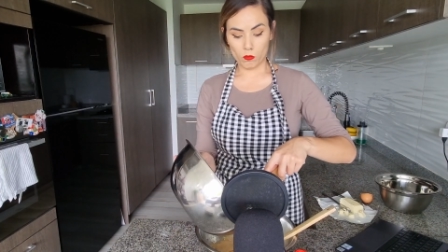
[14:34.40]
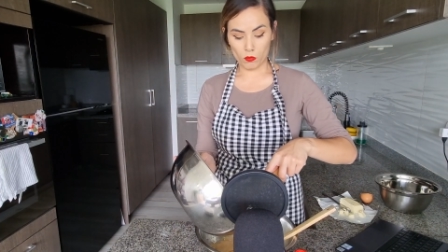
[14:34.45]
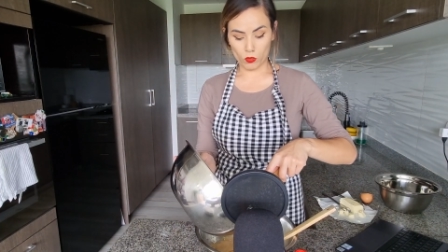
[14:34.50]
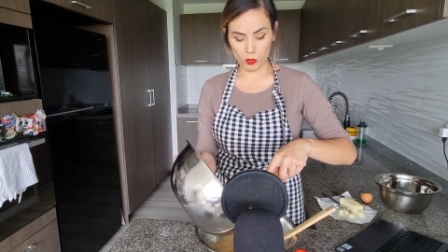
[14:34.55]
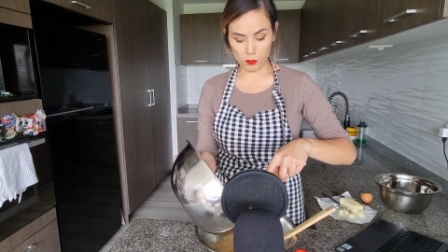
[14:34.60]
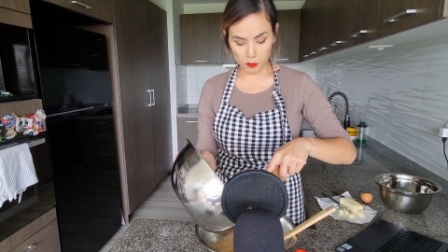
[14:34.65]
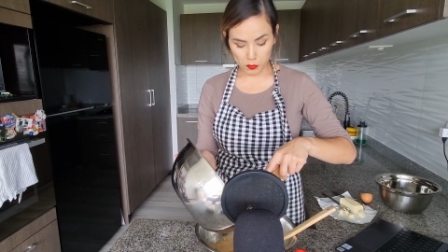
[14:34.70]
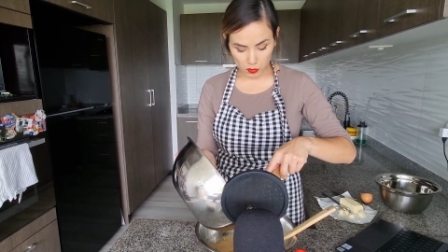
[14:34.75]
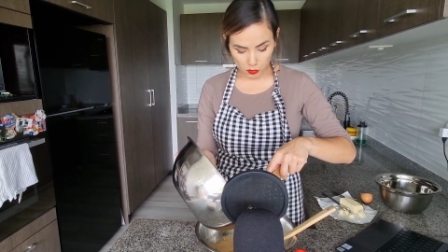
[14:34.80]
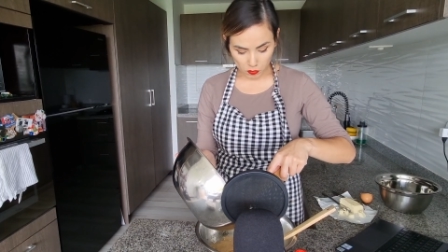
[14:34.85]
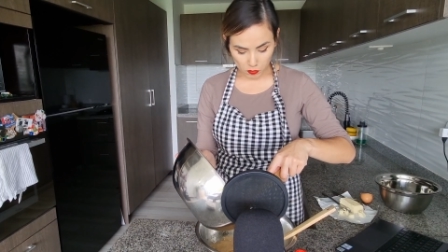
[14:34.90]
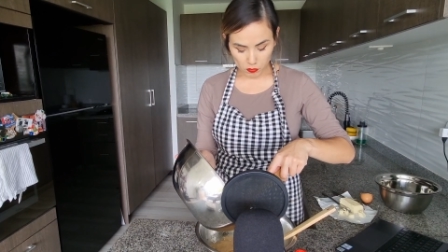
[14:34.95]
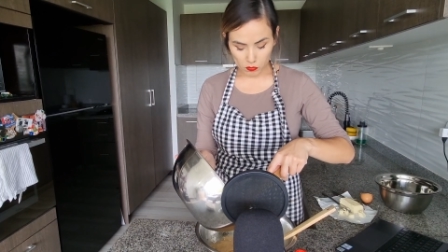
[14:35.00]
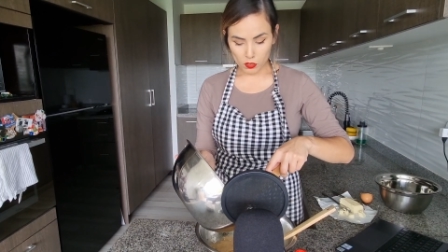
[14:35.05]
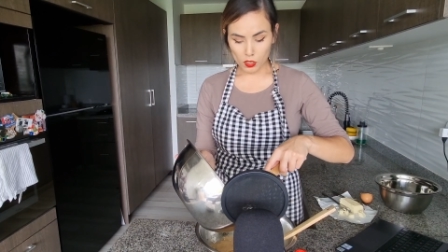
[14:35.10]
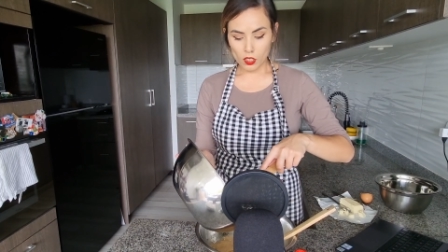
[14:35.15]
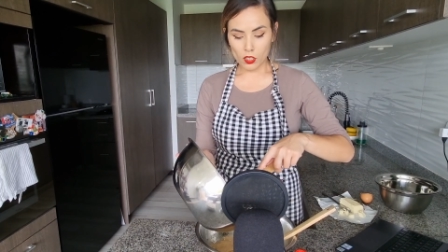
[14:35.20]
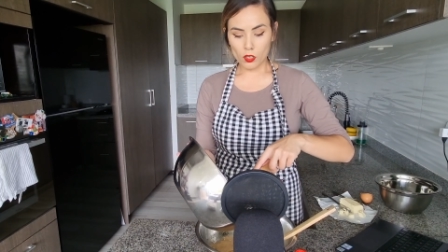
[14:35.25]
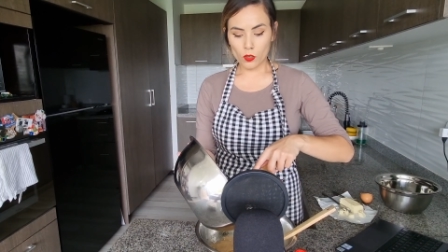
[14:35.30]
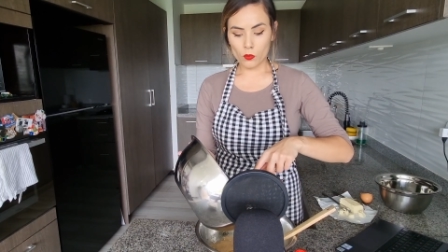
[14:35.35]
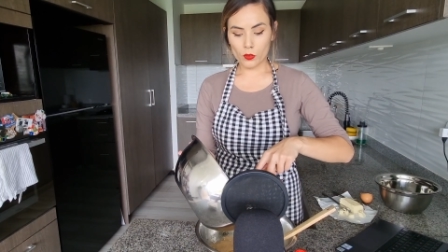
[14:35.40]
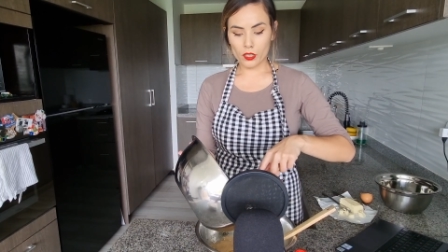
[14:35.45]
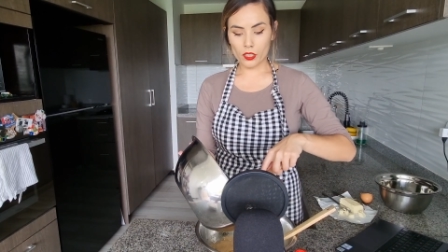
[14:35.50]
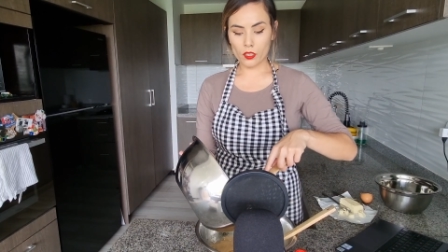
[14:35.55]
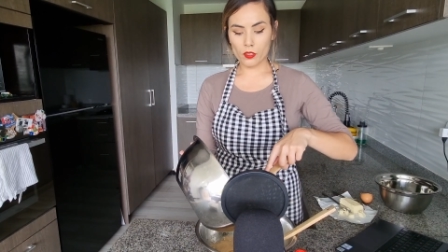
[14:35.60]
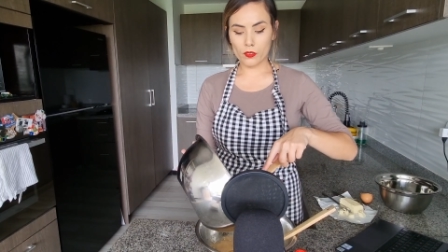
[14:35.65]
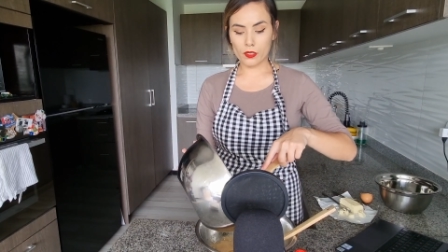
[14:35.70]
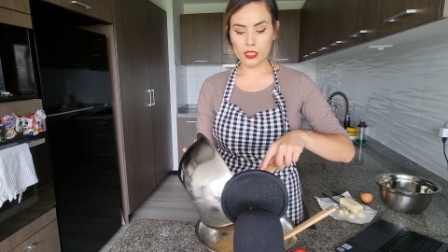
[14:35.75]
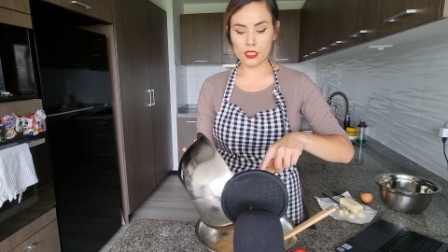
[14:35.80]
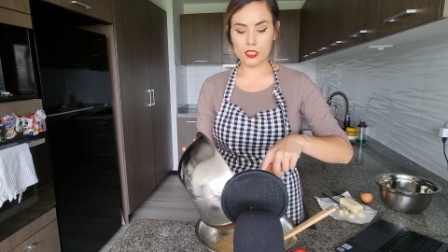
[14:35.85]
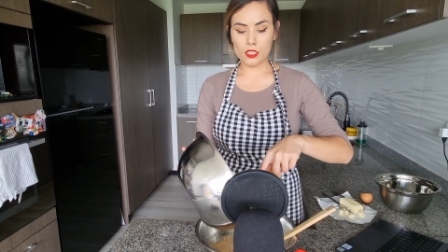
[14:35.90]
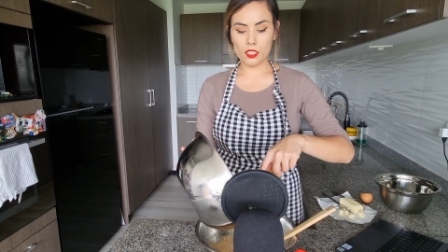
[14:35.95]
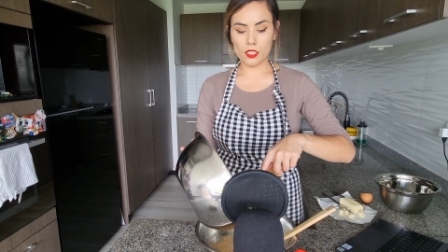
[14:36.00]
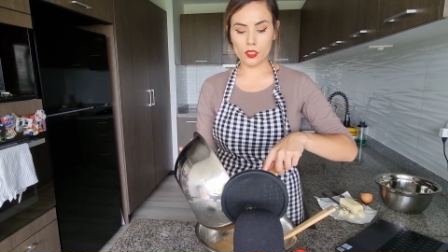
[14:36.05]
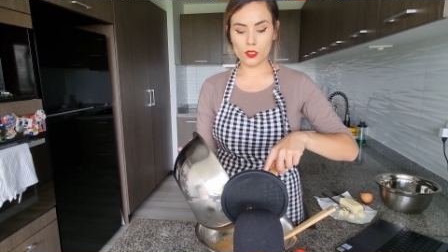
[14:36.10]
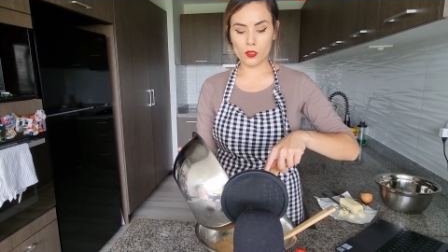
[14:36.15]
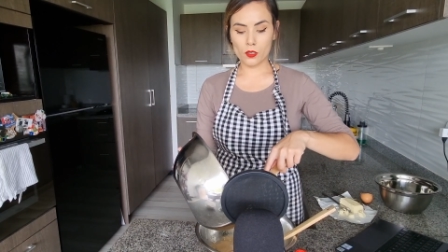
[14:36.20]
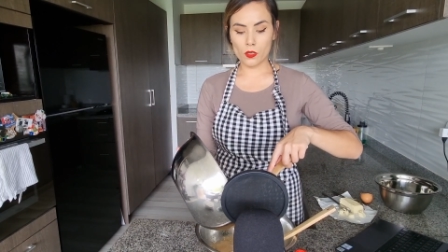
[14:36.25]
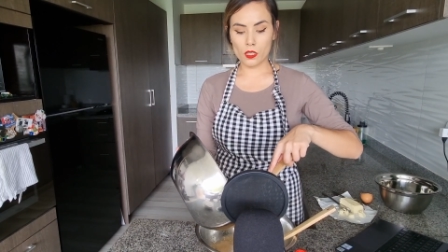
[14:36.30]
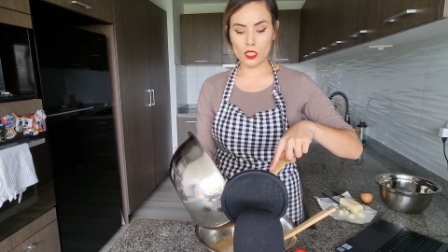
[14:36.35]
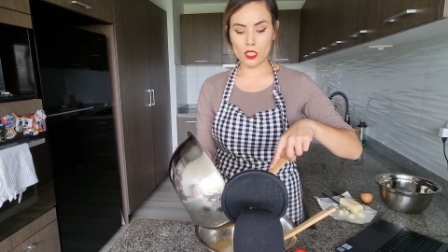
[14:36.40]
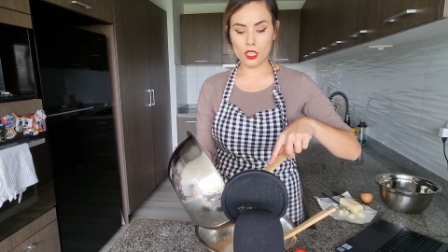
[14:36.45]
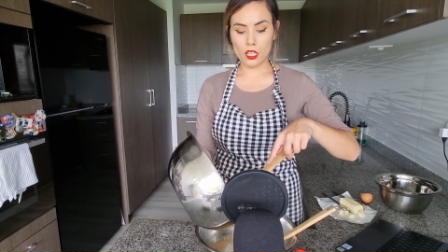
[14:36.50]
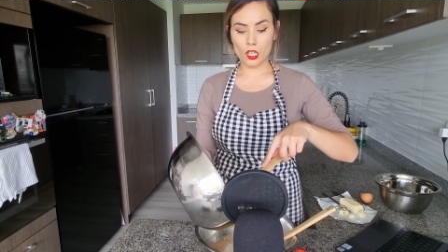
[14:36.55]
whoops, we're going to